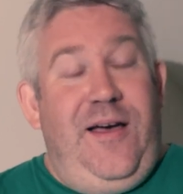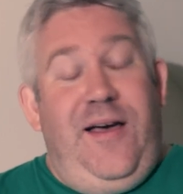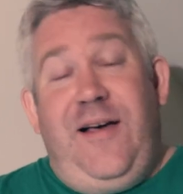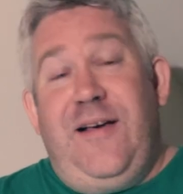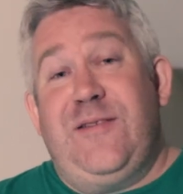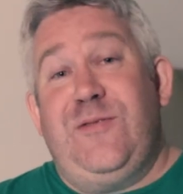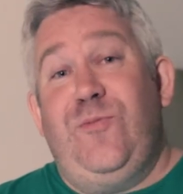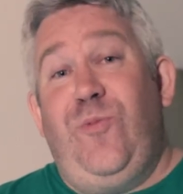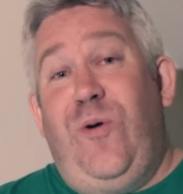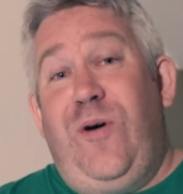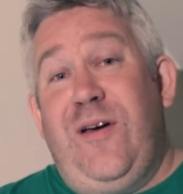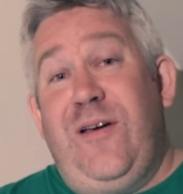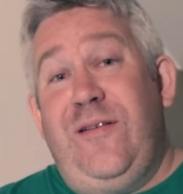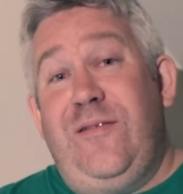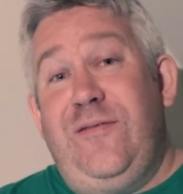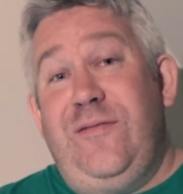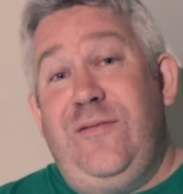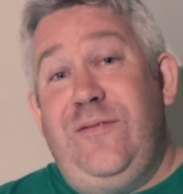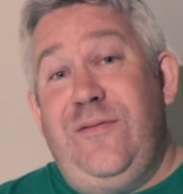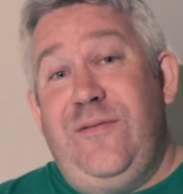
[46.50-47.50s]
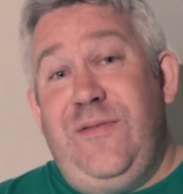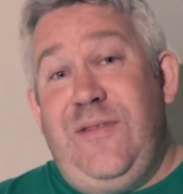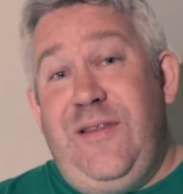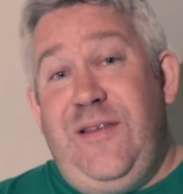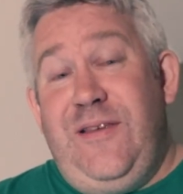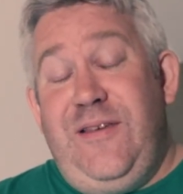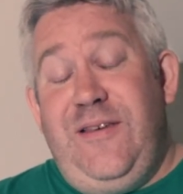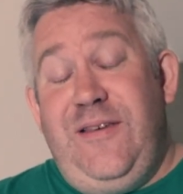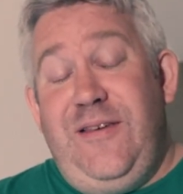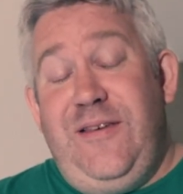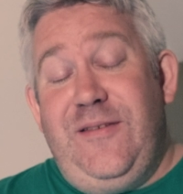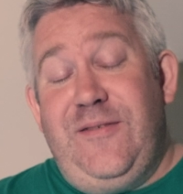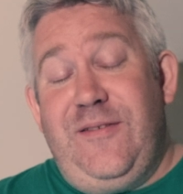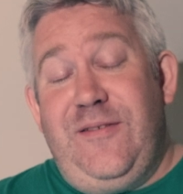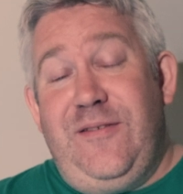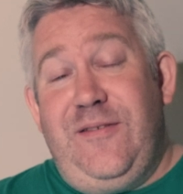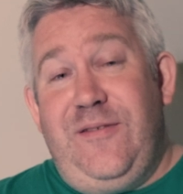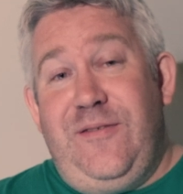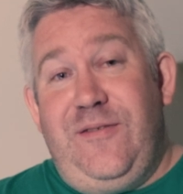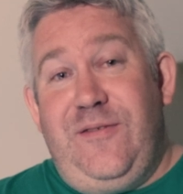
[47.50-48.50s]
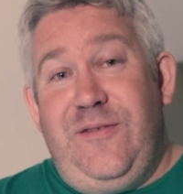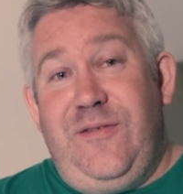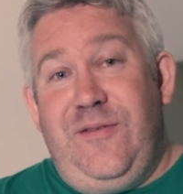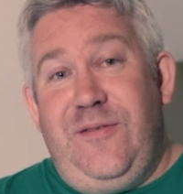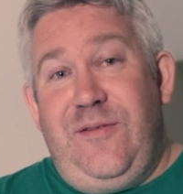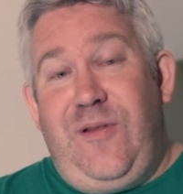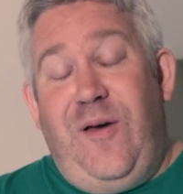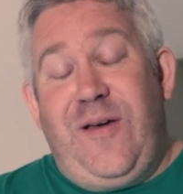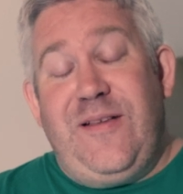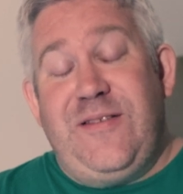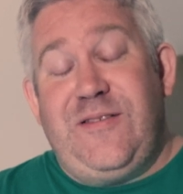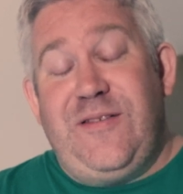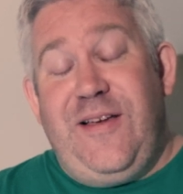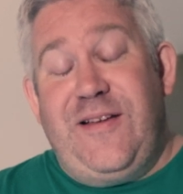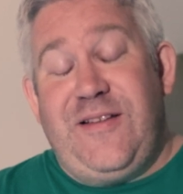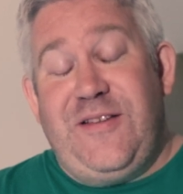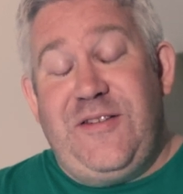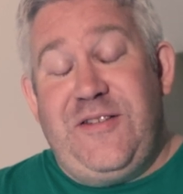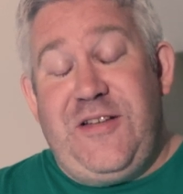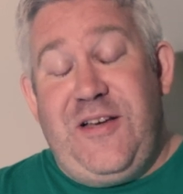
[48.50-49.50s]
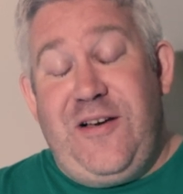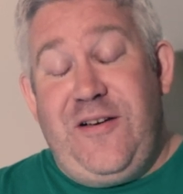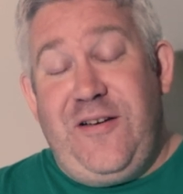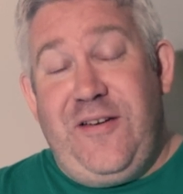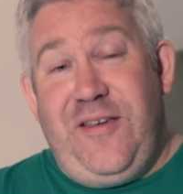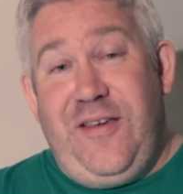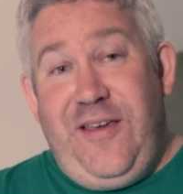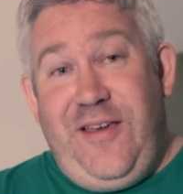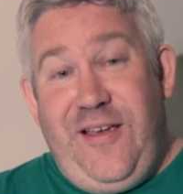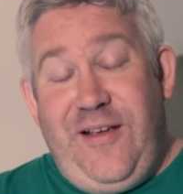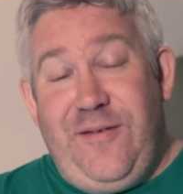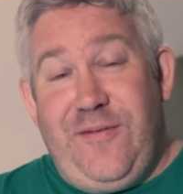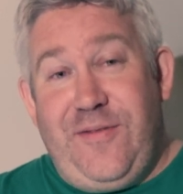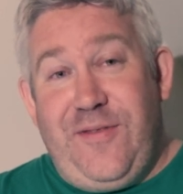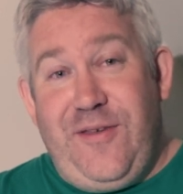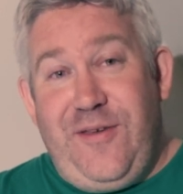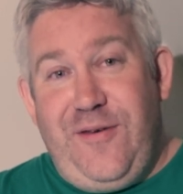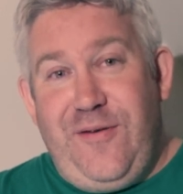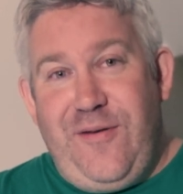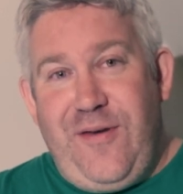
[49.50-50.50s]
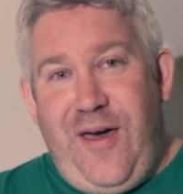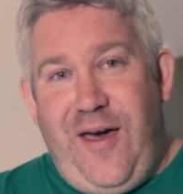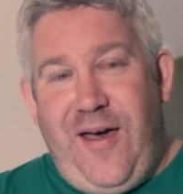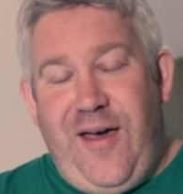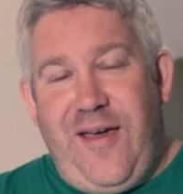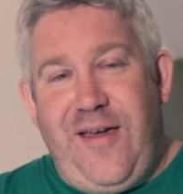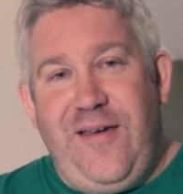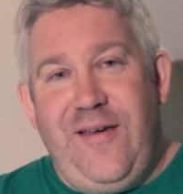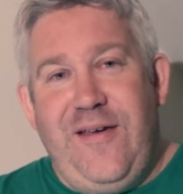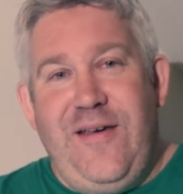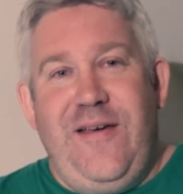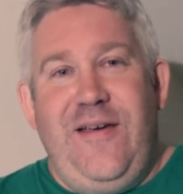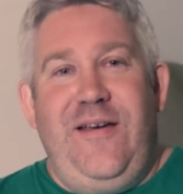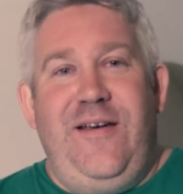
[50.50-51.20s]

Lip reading: and while the nights are getting darker here in the UK,